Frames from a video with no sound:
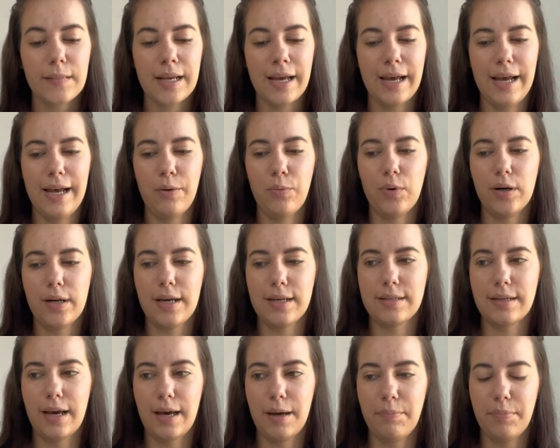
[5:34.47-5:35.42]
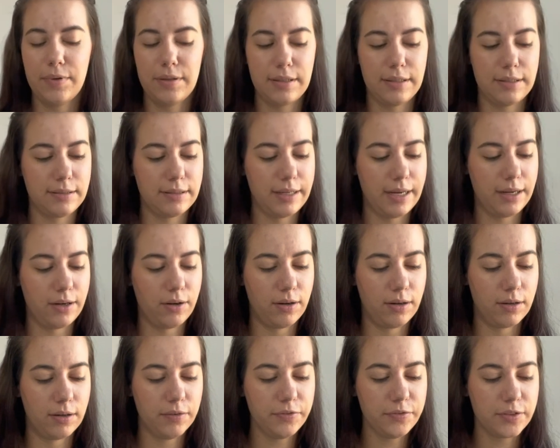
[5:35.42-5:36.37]
And what has happened is
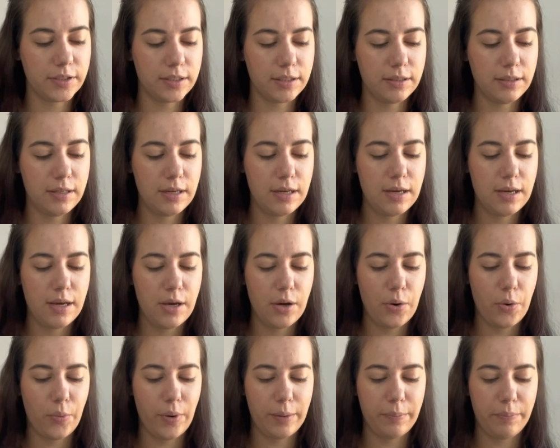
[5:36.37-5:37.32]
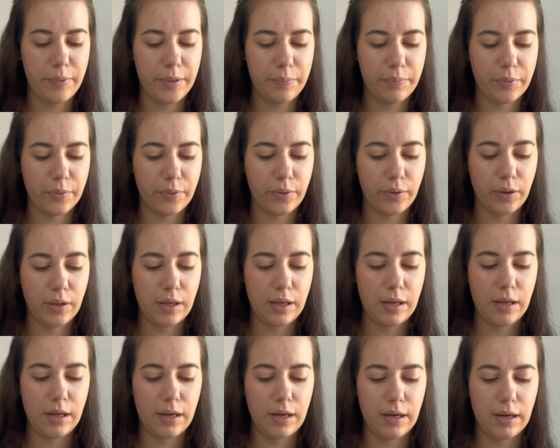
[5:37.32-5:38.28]
that often when people
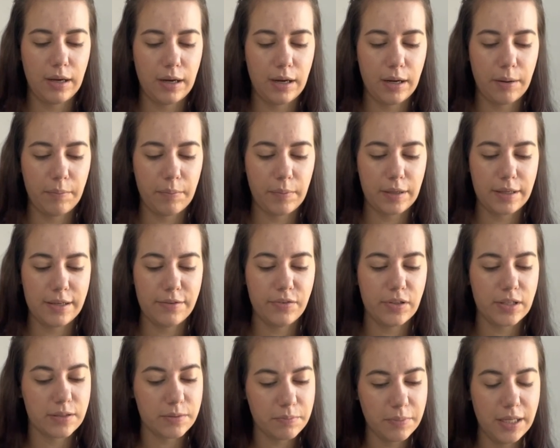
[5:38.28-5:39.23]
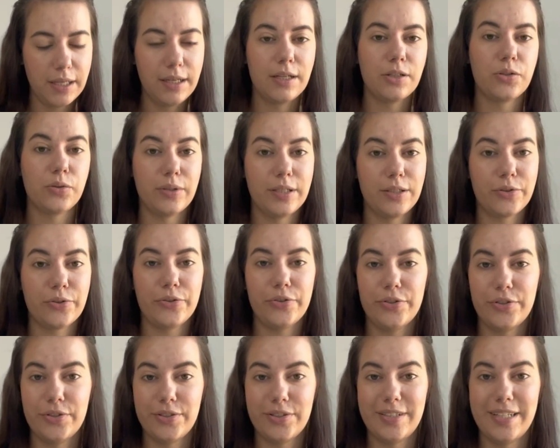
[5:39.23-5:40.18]
give this meaning to
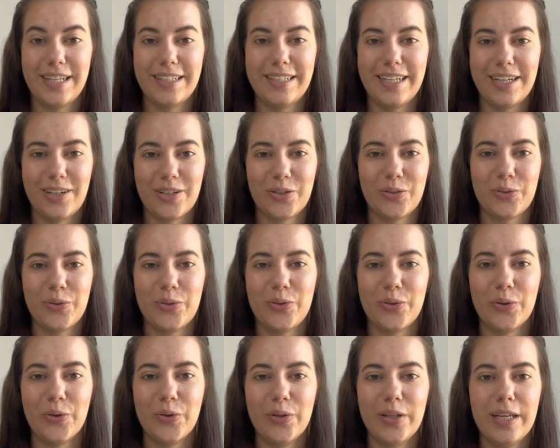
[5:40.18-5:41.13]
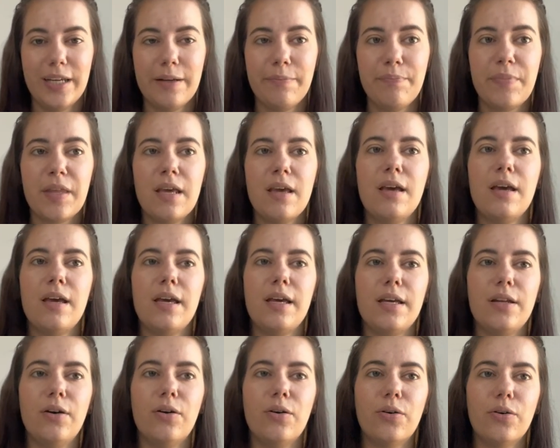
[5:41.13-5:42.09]
intrusions that they are truth holding,
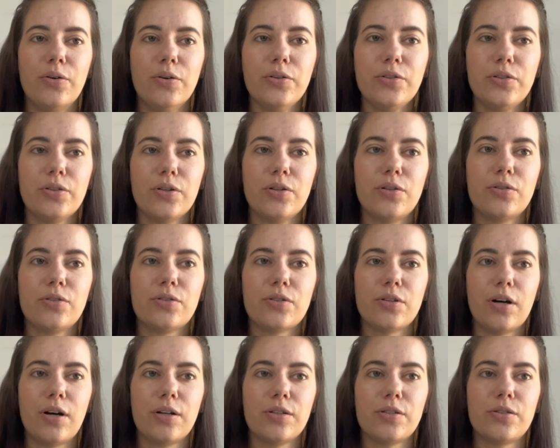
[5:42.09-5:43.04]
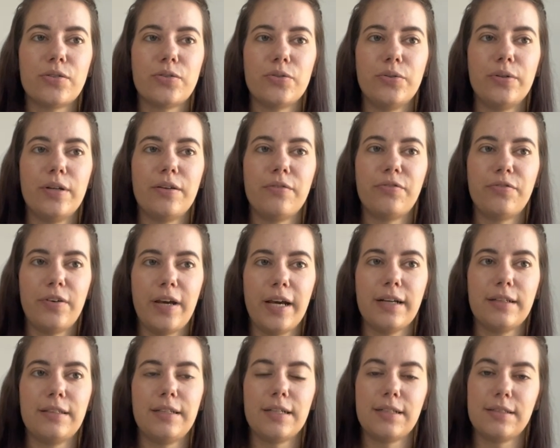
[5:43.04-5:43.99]
it also starts to
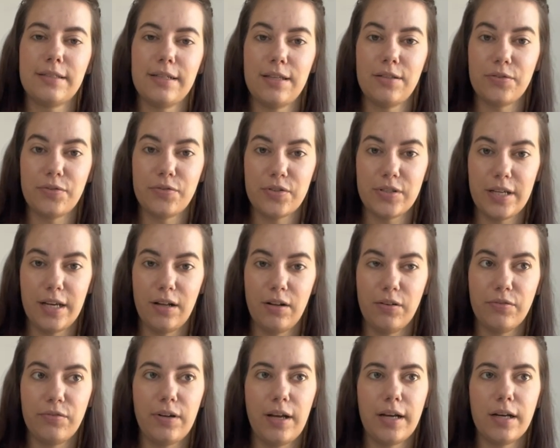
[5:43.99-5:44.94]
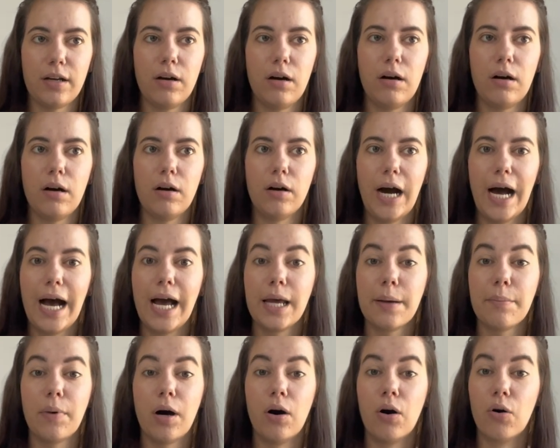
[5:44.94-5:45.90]
infect their sense of self. Like, oh, I
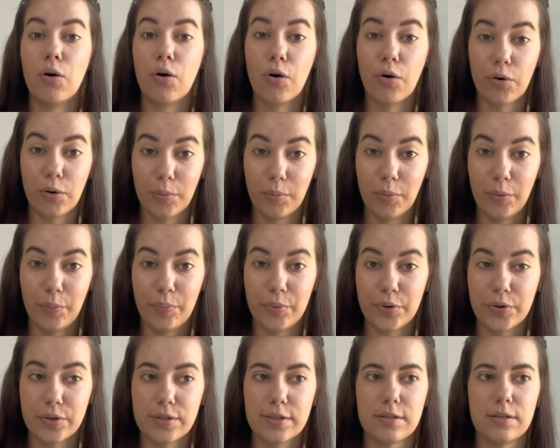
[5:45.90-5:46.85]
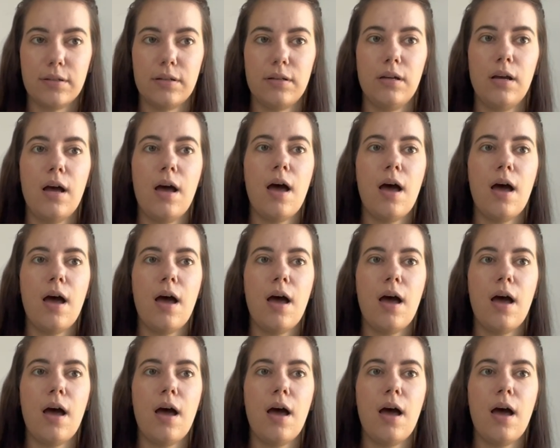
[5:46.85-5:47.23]
am a horrible person.